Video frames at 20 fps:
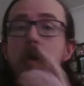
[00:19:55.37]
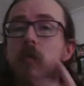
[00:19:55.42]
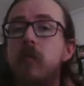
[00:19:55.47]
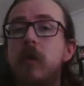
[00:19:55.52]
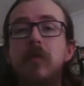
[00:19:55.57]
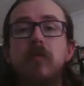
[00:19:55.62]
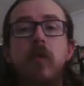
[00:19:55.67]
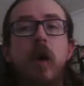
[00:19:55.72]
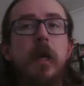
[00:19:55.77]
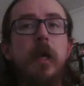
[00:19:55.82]

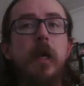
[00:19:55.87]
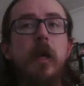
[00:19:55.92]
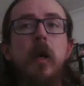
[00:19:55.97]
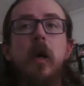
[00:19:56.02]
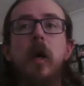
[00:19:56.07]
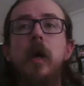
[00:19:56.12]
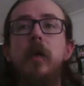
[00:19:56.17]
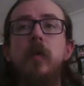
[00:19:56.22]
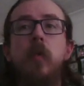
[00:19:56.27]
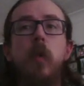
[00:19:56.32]
Red Riding
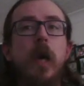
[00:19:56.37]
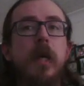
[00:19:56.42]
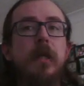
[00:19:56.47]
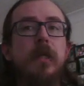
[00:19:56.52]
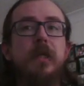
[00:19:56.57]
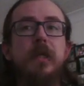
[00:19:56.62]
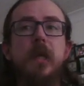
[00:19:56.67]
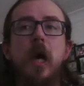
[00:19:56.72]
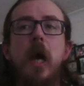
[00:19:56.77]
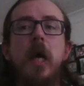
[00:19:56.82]
Hood, Way
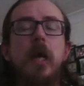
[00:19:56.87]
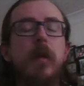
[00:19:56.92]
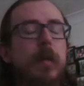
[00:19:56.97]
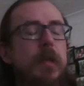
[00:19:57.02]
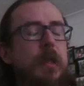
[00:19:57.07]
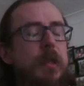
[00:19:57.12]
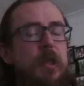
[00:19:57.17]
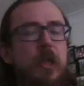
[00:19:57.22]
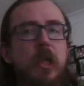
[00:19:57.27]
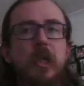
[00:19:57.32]
to Die, and
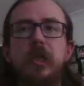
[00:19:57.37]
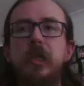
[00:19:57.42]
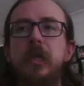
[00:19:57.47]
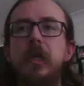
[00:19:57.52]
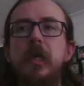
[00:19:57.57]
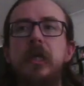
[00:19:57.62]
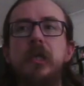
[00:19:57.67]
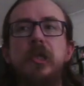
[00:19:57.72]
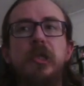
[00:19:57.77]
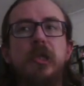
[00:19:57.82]
The
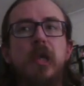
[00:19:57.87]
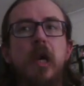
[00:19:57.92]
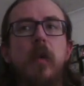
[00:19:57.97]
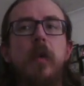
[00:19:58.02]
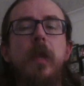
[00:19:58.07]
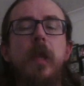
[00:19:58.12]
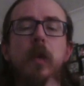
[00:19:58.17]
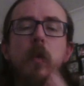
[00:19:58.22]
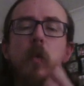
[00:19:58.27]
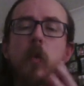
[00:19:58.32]
Magician and
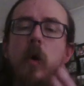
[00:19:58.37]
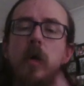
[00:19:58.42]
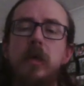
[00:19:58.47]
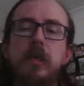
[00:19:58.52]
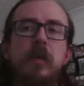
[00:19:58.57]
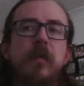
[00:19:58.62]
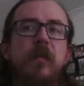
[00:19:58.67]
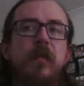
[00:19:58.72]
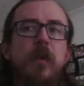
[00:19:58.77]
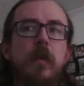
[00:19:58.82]
show that it
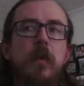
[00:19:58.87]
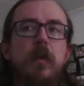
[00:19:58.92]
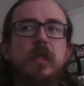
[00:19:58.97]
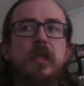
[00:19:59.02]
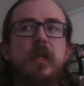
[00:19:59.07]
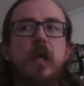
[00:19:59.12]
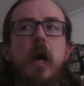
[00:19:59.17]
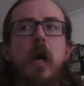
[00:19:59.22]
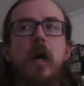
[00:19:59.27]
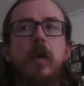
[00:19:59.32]
wasn't a fluke
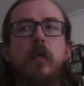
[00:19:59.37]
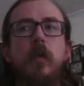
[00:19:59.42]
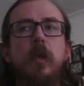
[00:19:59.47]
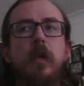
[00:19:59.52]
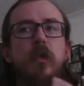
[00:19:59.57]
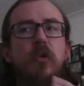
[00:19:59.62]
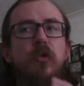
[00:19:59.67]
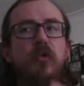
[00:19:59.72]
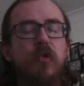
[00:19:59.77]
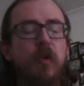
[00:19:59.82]
start with
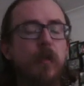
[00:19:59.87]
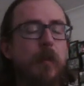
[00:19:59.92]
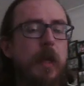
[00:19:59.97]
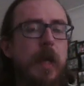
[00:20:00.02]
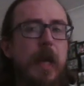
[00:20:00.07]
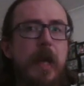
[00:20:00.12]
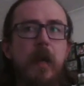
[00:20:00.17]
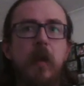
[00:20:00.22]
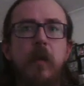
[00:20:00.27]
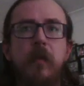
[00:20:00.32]
a triple
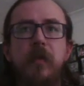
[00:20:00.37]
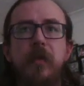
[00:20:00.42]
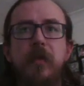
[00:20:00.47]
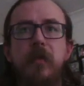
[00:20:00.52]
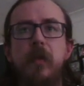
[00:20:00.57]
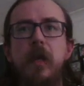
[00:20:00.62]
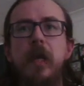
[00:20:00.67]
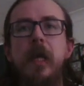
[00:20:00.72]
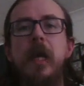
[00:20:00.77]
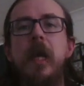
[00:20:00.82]
header of
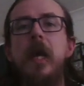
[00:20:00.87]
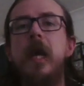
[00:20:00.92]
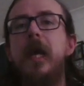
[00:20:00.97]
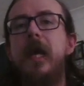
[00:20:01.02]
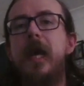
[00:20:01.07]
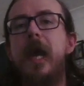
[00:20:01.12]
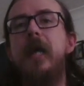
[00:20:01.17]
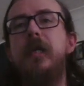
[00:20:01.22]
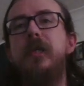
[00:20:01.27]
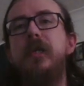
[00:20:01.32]
thrilling,
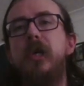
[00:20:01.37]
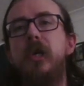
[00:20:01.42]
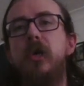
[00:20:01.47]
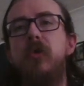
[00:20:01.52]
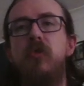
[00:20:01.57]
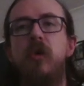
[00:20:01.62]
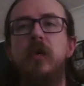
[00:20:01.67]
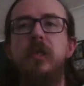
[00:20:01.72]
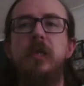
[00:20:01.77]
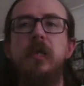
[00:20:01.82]
catchy and
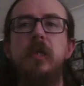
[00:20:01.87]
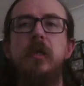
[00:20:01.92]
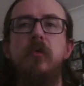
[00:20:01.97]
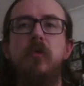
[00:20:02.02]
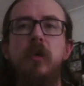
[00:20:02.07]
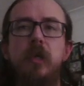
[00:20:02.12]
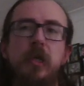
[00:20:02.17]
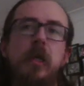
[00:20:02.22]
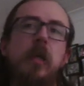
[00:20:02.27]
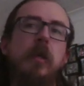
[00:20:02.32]

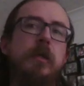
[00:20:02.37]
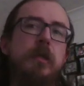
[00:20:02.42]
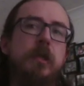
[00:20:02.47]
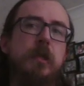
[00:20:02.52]
crushing